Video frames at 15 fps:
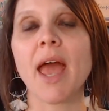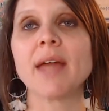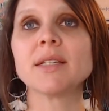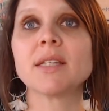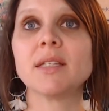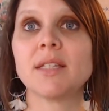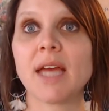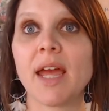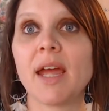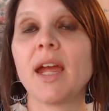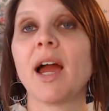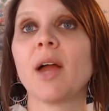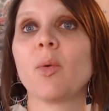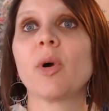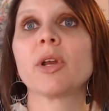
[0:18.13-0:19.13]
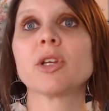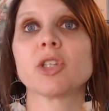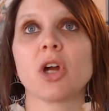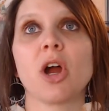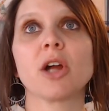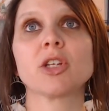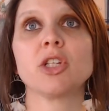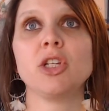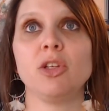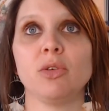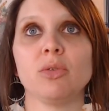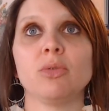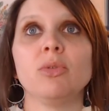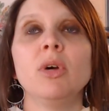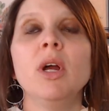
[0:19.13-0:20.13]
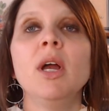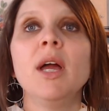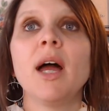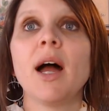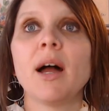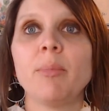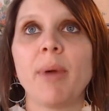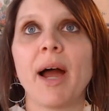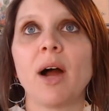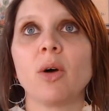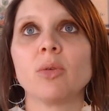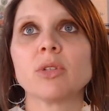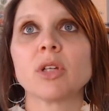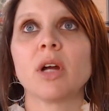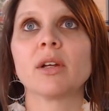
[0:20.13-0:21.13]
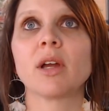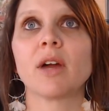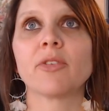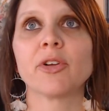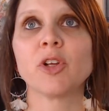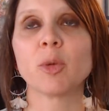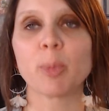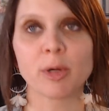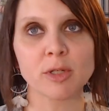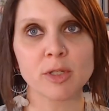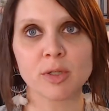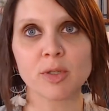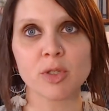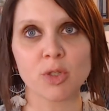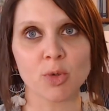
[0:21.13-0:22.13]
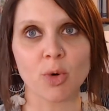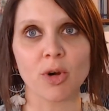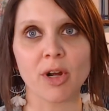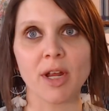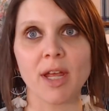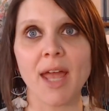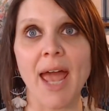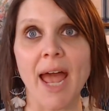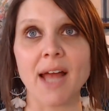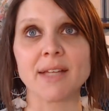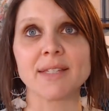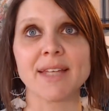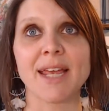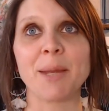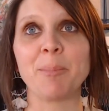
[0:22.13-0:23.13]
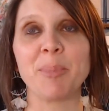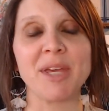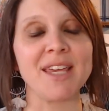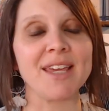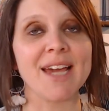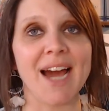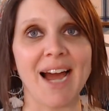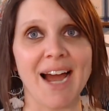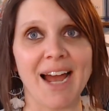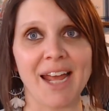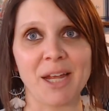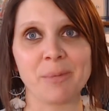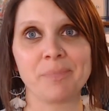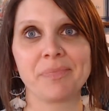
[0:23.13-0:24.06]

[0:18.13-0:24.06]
And today I want to talk to you about uncovering your personal story as a PI.